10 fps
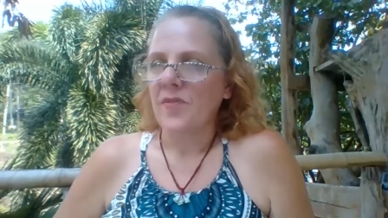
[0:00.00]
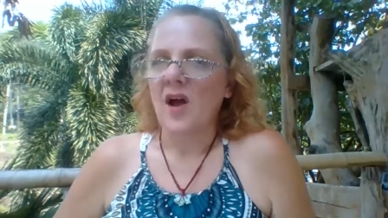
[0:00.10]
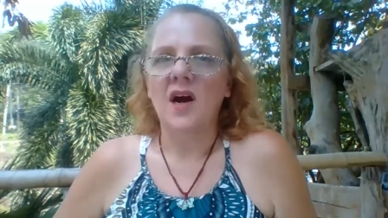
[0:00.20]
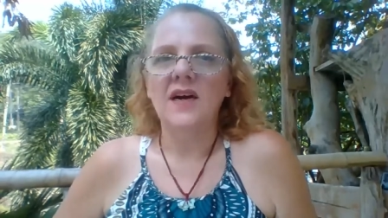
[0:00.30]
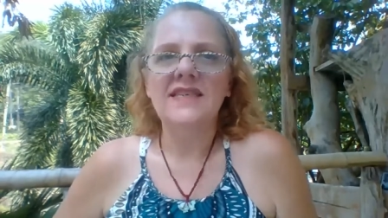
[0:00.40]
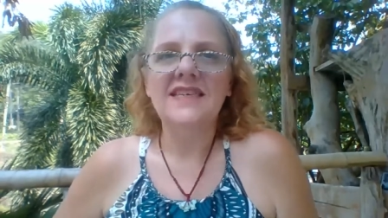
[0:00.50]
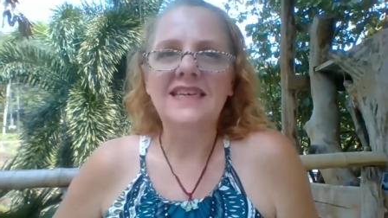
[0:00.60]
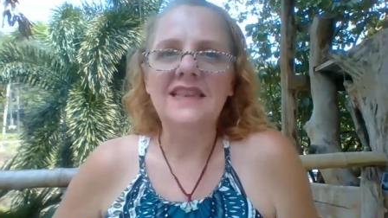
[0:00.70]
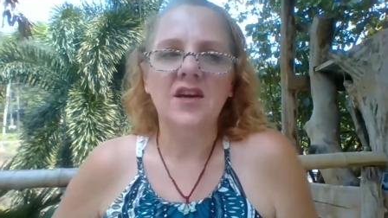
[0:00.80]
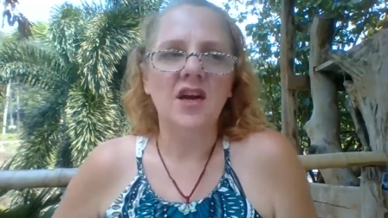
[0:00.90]
hiding
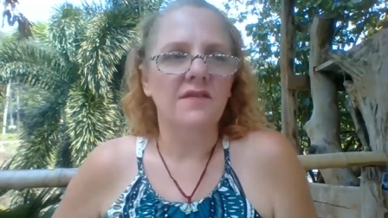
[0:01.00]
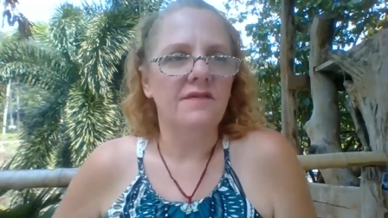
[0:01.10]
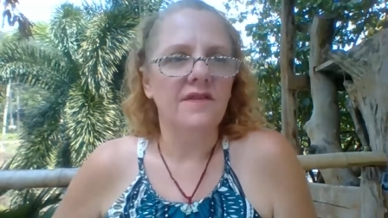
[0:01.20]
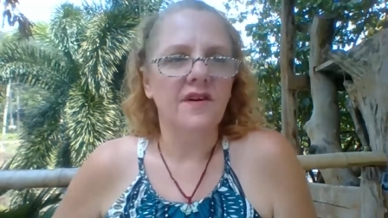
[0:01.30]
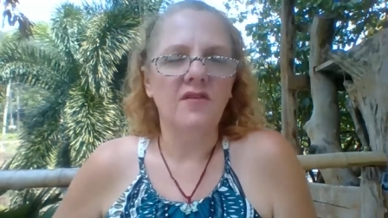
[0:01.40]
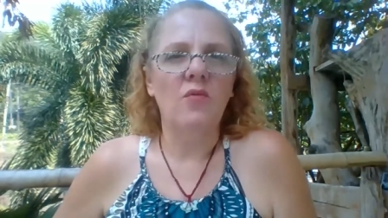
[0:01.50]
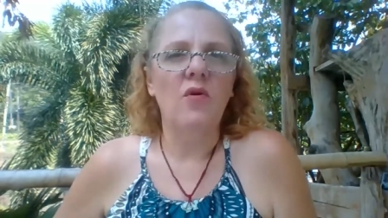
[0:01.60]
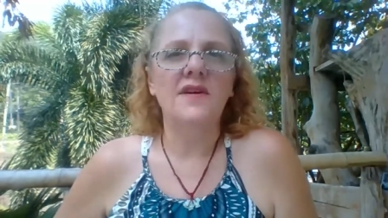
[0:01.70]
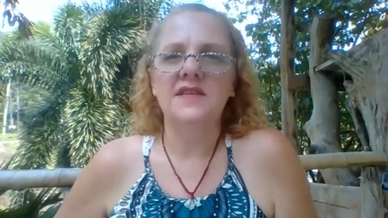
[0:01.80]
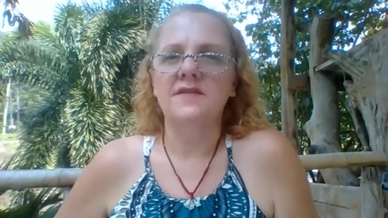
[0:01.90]
in the comfort of
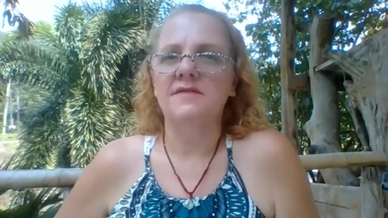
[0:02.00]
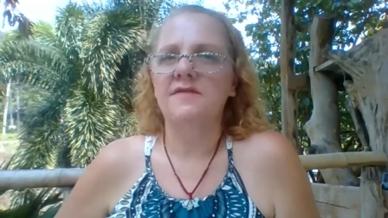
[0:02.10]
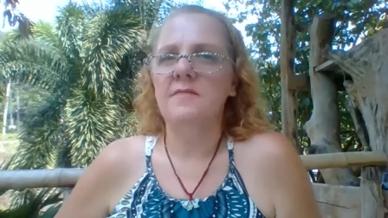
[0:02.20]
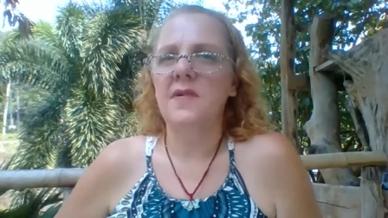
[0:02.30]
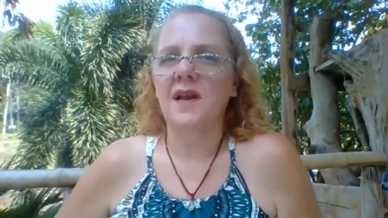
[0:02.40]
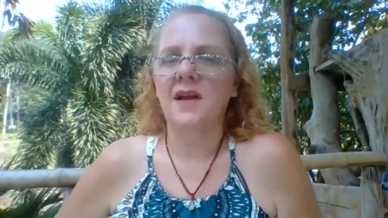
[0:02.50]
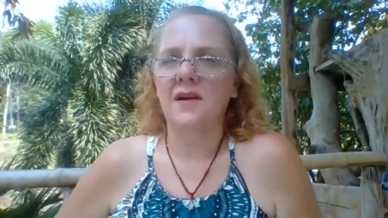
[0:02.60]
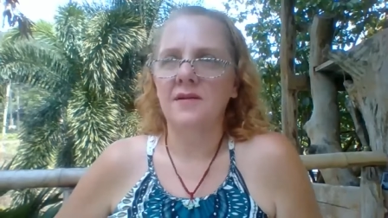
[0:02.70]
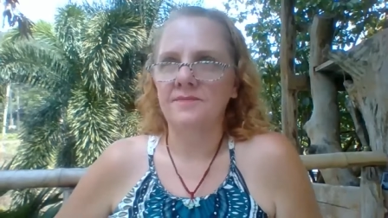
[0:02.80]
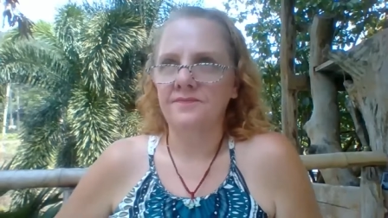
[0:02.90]
what is
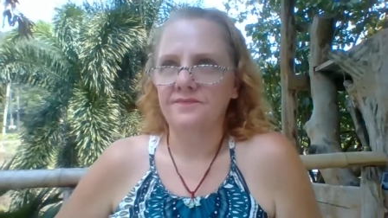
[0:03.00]
familiar.